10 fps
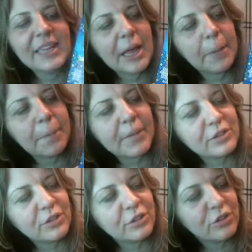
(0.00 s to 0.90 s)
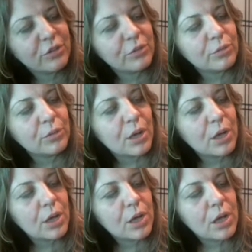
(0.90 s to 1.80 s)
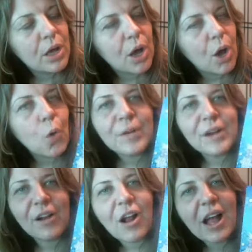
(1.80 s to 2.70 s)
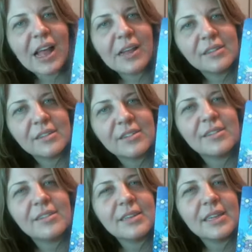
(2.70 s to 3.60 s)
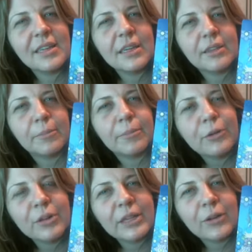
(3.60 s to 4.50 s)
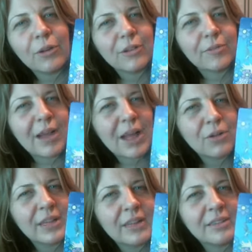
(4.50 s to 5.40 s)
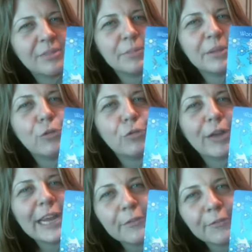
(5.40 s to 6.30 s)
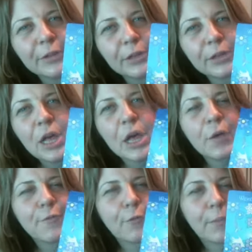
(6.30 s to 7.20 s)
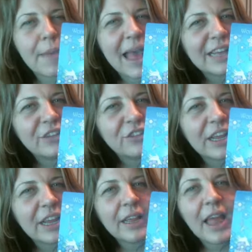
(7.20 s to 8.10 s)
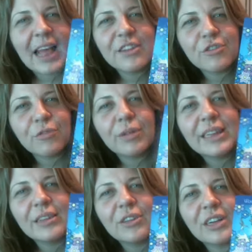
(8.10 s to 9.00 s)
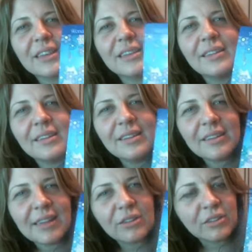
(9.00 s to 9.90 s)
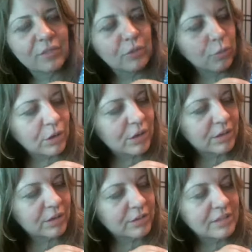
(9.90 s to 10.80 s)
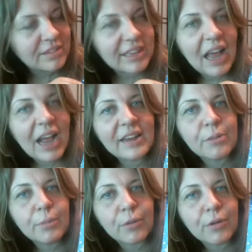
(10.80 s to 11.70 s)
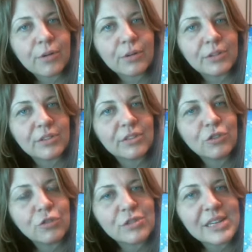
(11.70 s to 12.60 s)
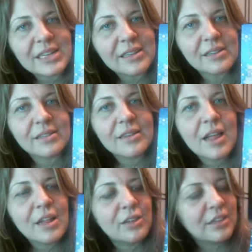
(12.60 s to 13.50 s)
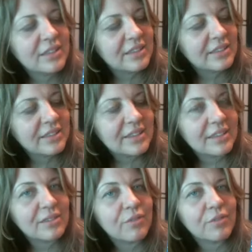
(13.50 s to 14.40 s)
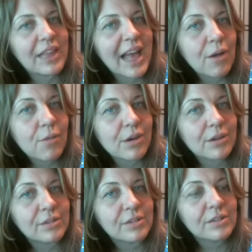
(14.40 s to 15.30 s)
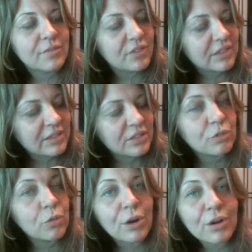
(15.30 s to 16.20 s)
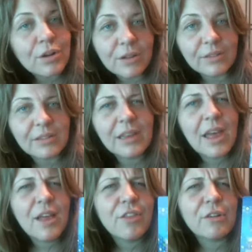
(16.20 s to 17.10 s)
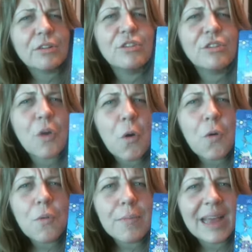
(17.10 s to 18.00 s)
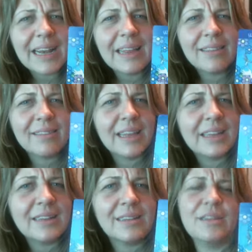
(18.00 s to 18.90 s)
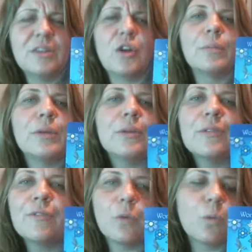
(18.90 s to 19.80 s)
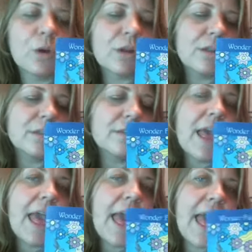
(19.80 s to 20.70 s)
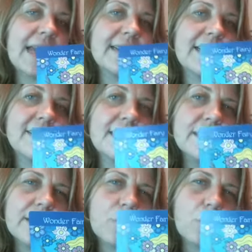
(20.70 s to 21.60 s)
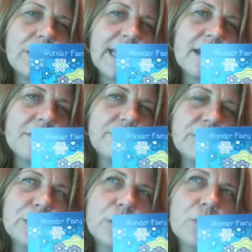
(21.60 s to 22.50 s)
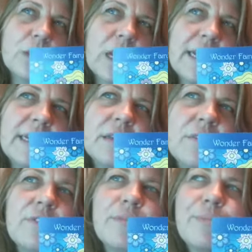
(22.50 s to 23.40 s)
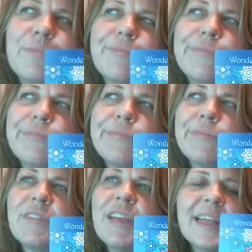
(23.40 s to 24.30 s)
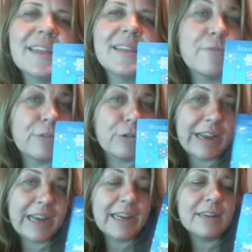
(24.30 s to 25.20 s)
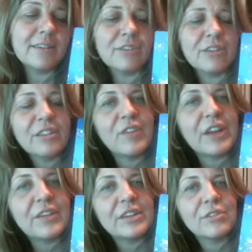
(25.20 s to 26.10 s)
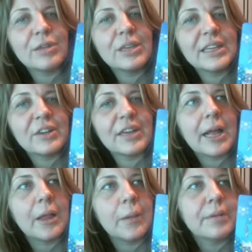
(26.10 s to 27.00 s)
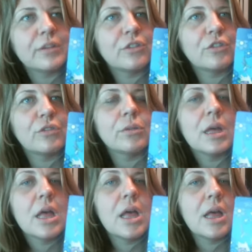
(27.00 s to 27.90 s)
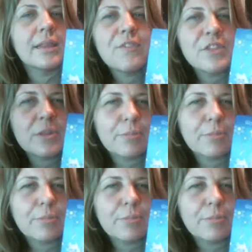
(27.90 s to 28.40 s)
help us to open our eyes to see the beauty all around us, be grateful for magic, and to really look at the details of the world. Say hi to the birds, the trees, look at the details of flowers, visit the squirrels. There are so many things in our beautiful worlds, and I think that we have, you know, kind of taken them for granted. So this fairy is really here to help us to live in the